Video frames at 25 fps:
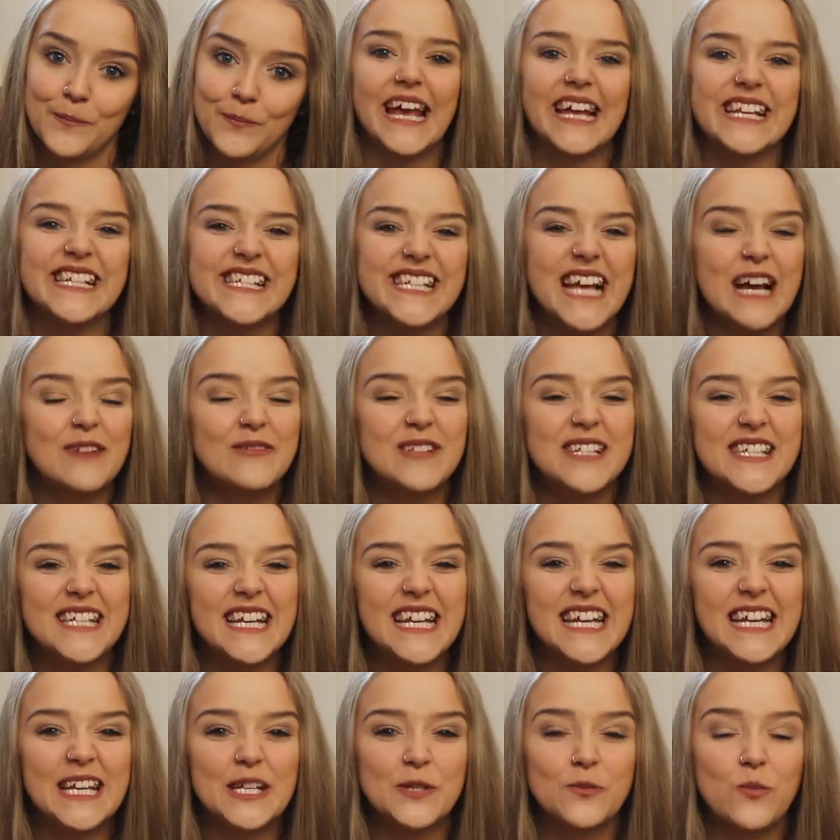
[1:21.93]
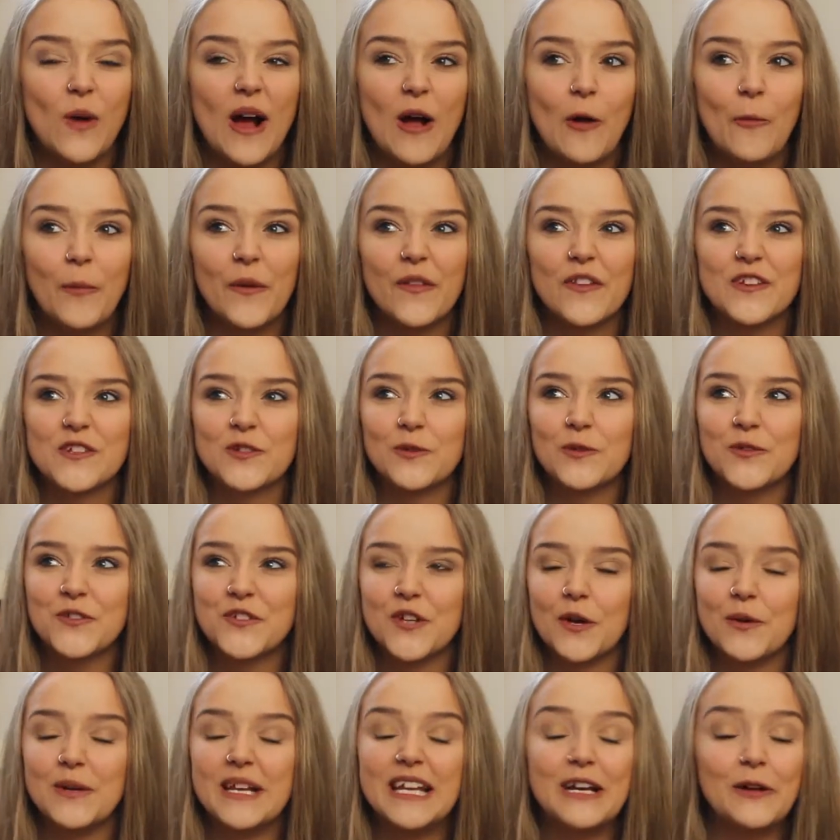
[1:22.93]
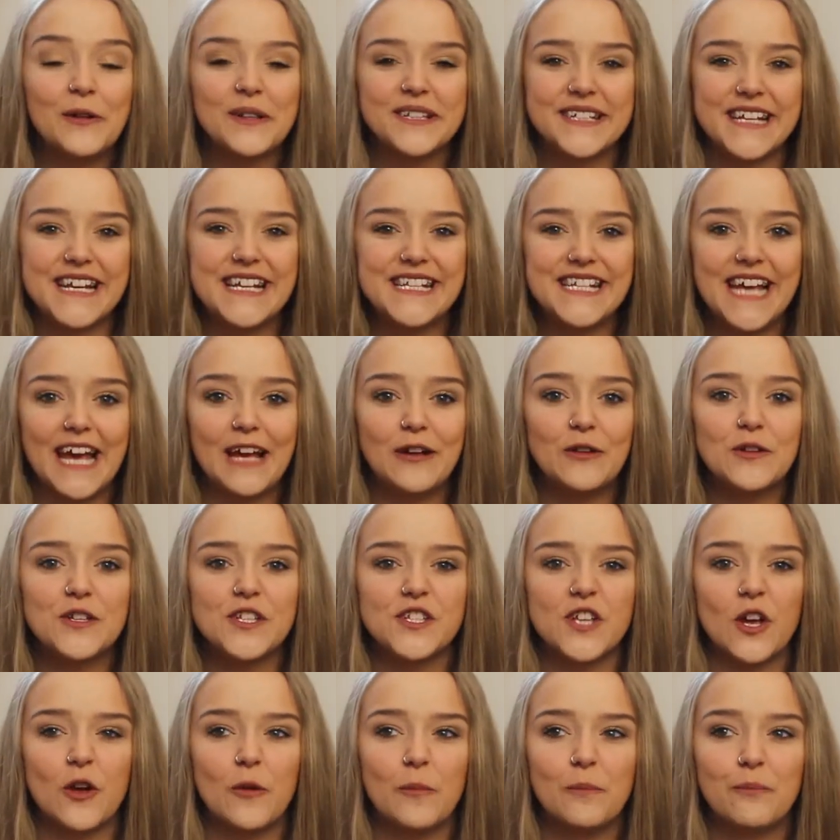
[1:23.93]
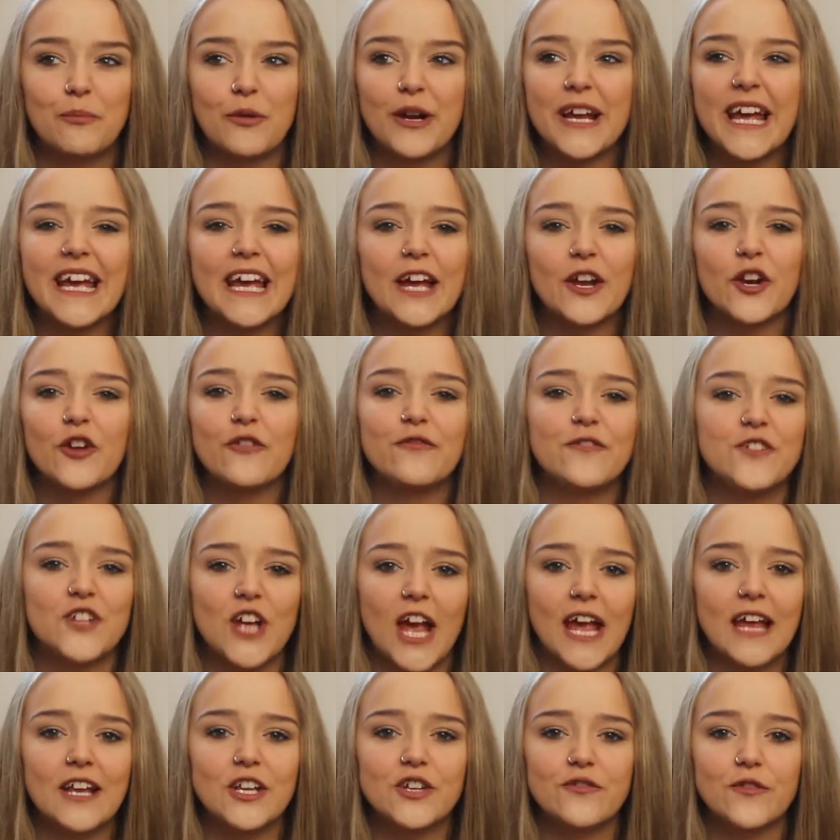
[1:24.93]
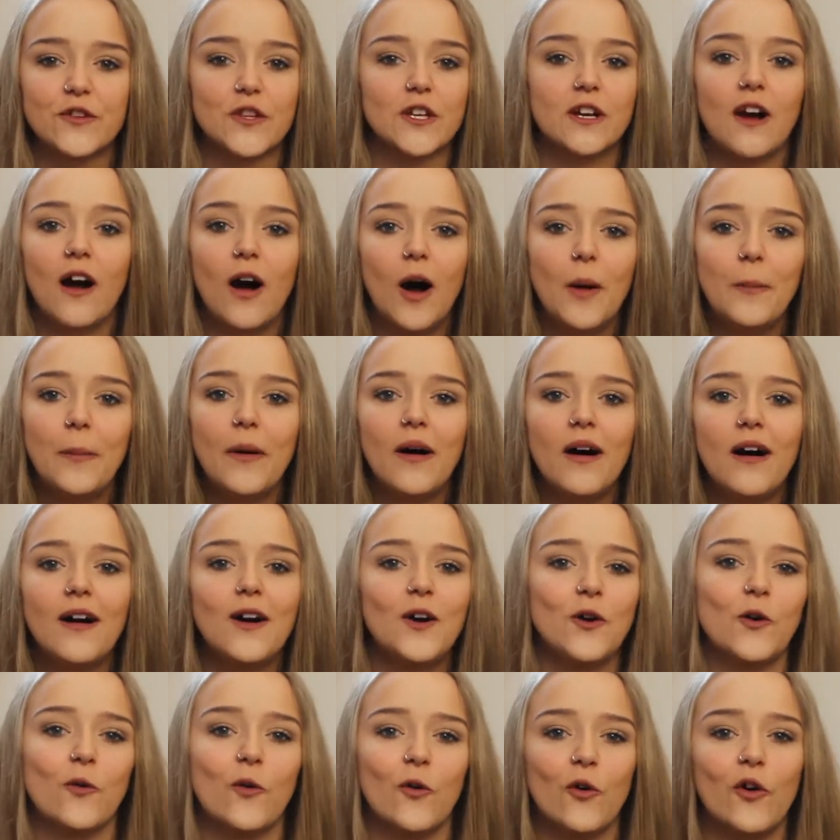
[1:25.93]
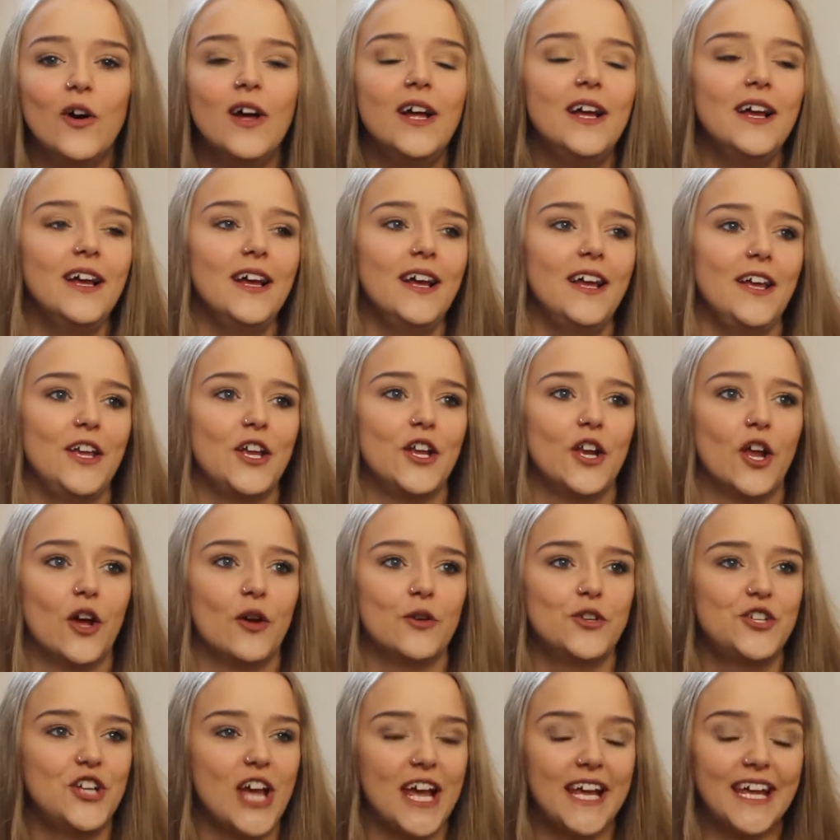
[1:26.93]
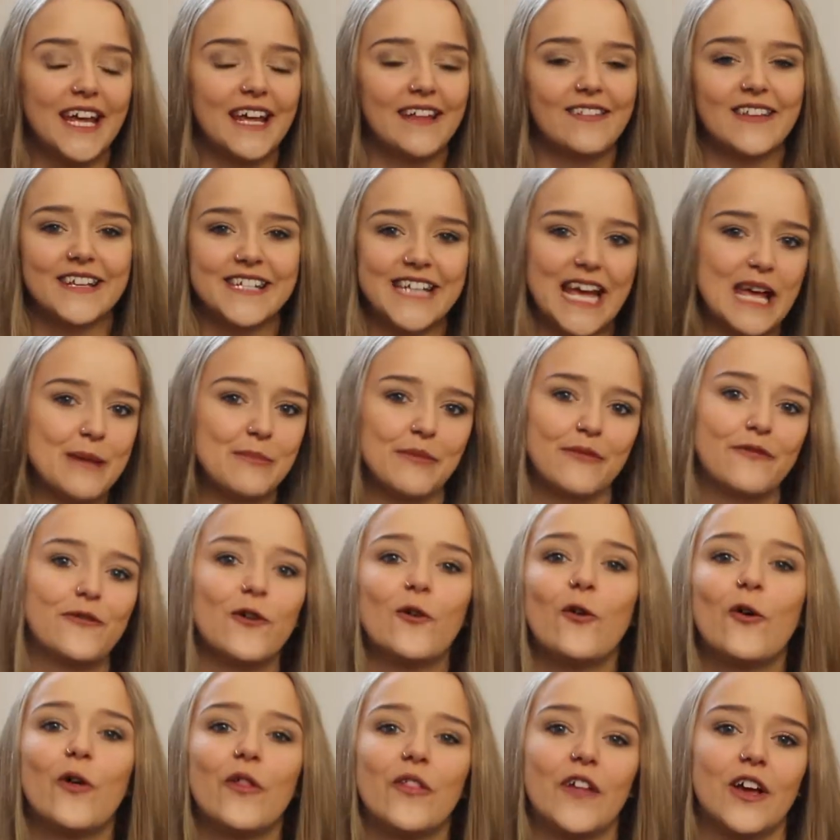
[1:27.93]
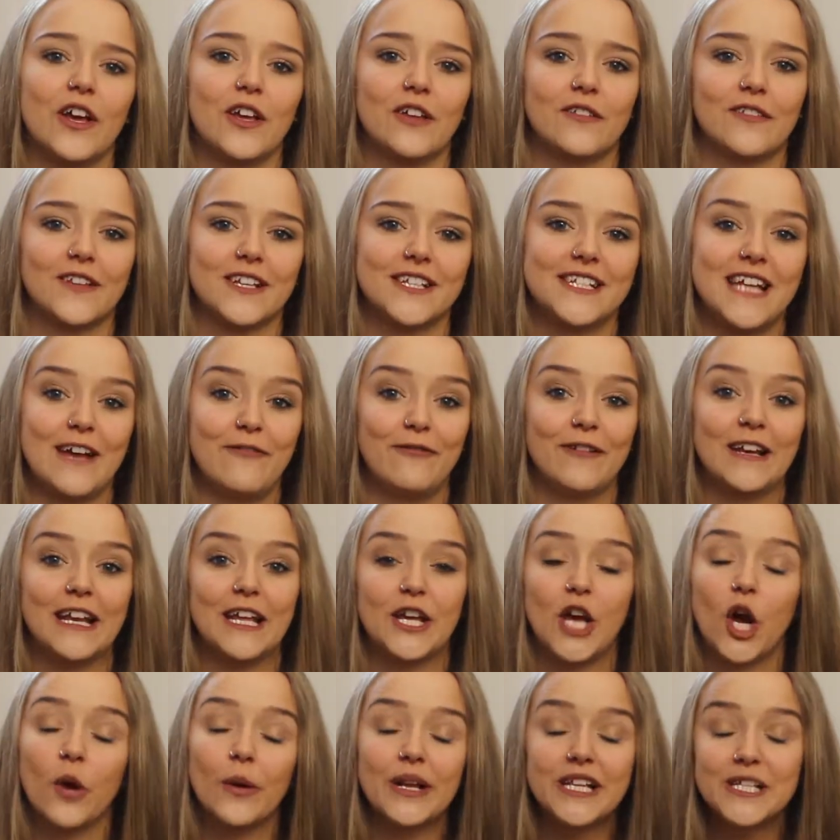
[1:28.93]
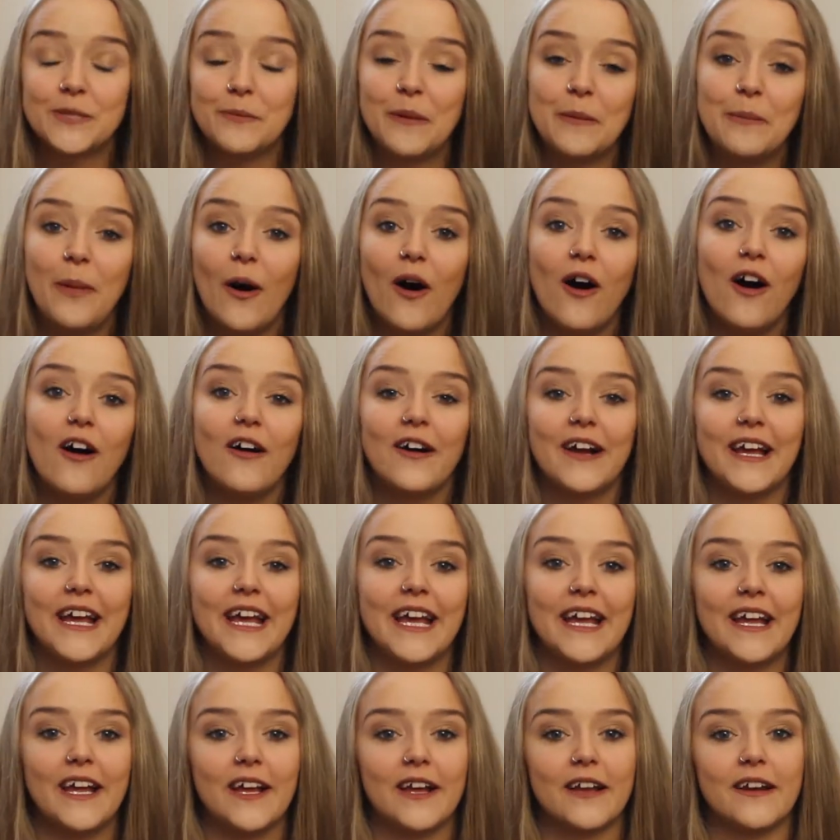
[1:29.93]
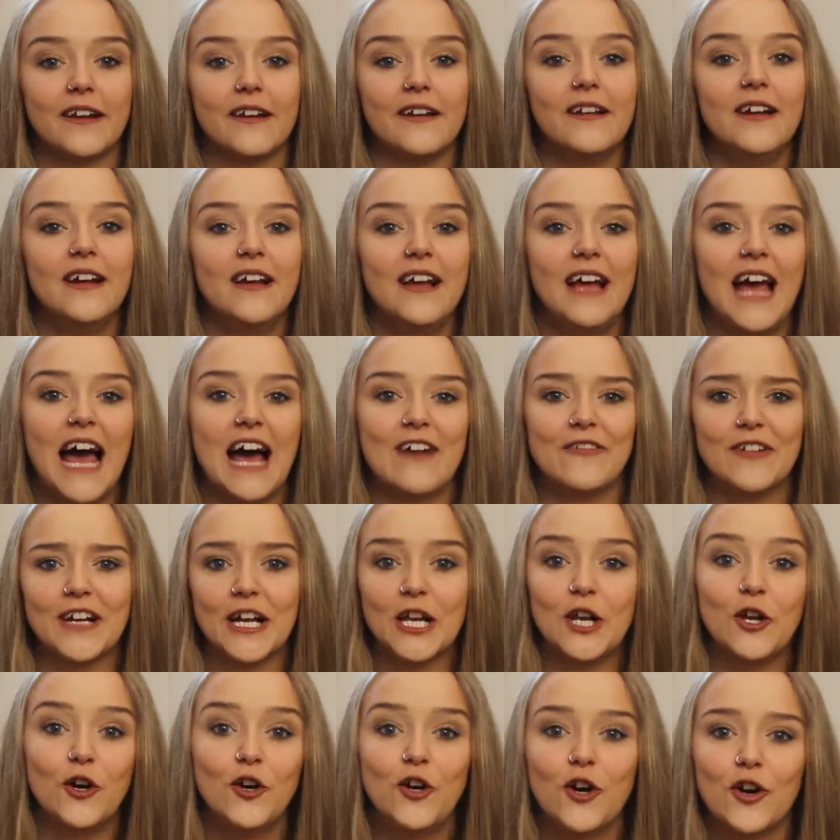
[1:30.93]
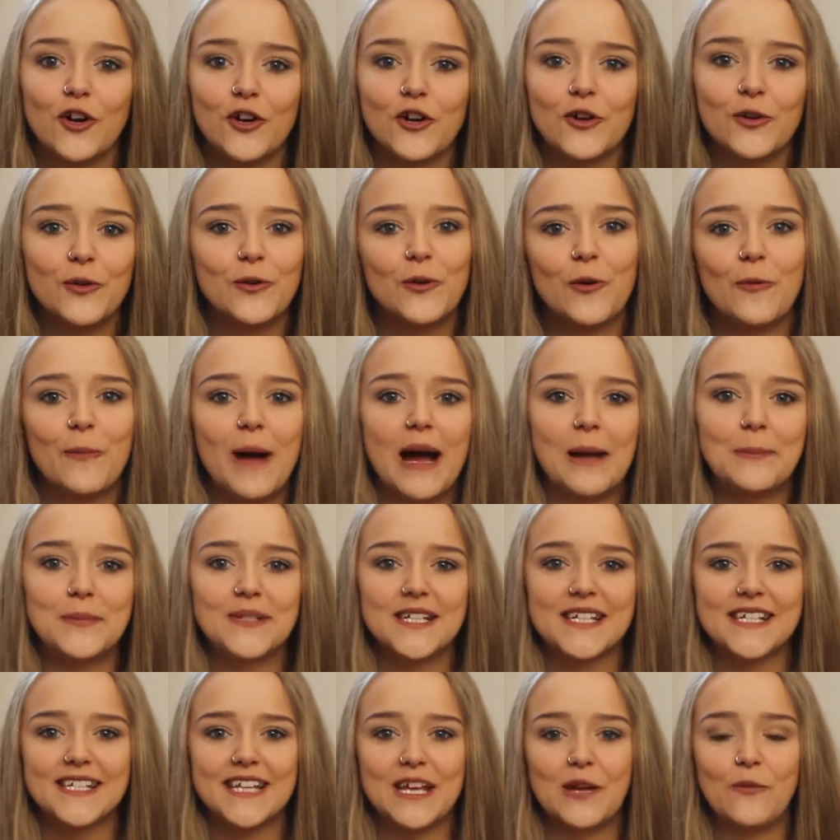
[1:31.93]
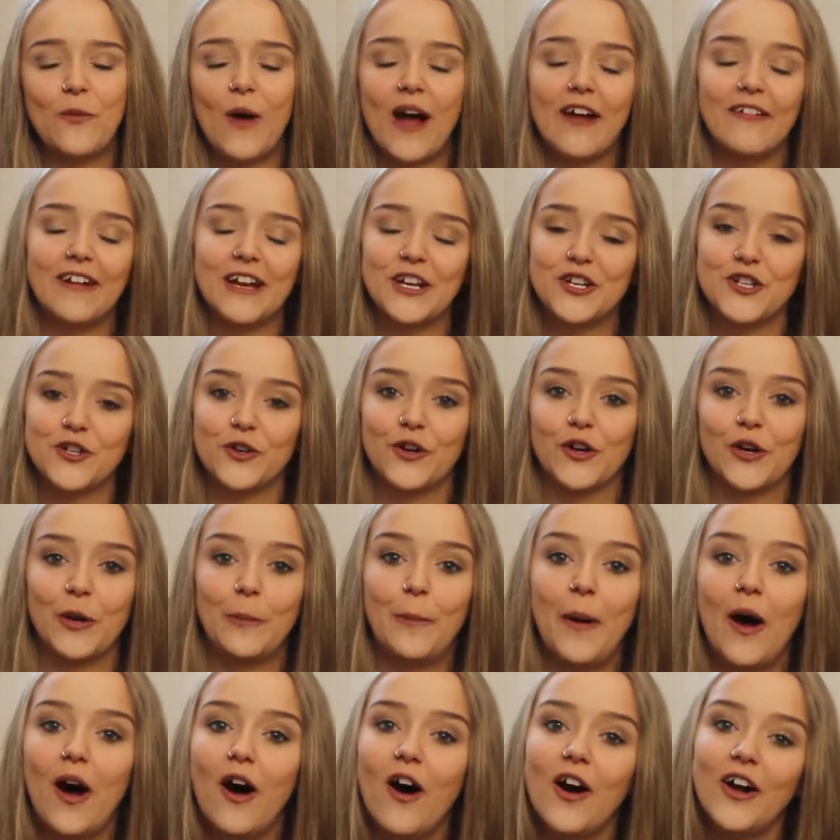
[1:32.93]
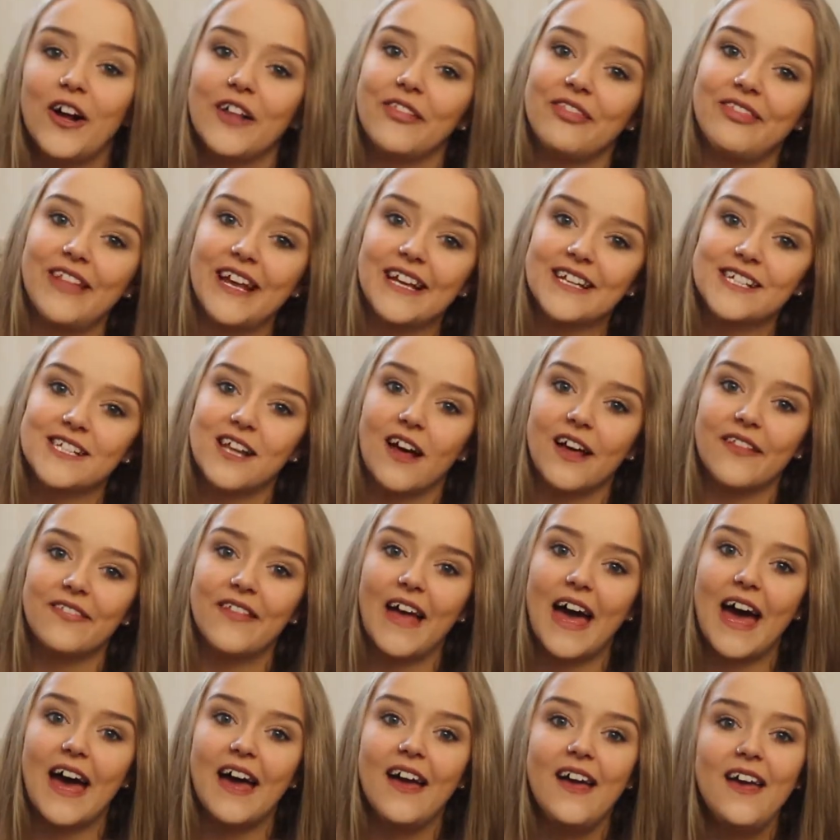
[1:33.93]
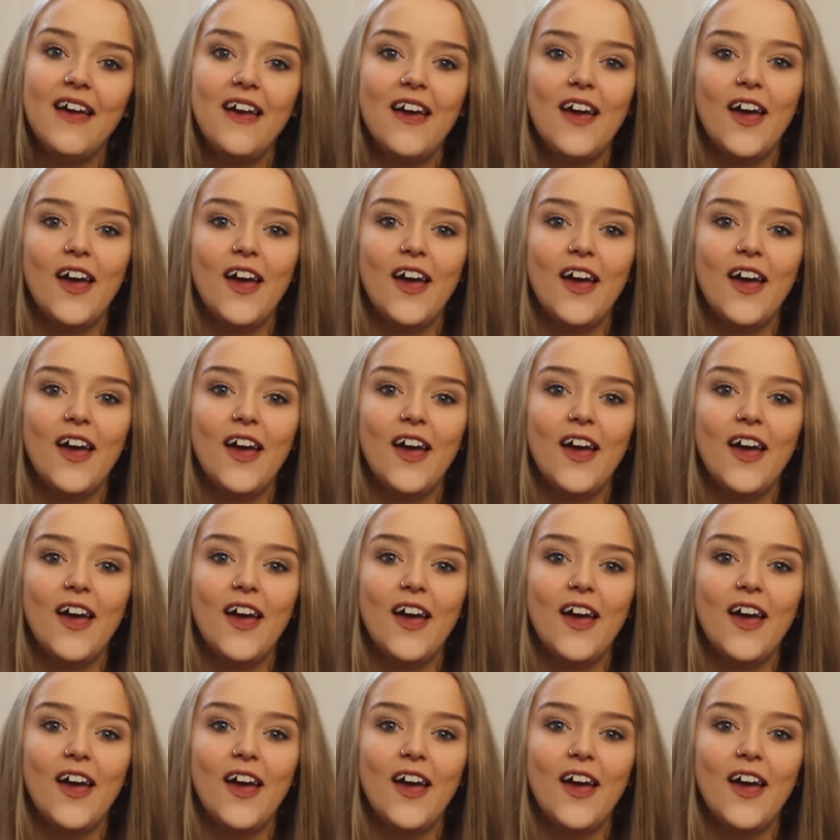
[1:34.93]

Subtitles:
It sounds silly as well, but there's also little details, so bringing enough change for the car park, or, you know, checking the day before that there's definitely going to be parking, and having a look on Google Maps to see where it is you're going to park and things like that.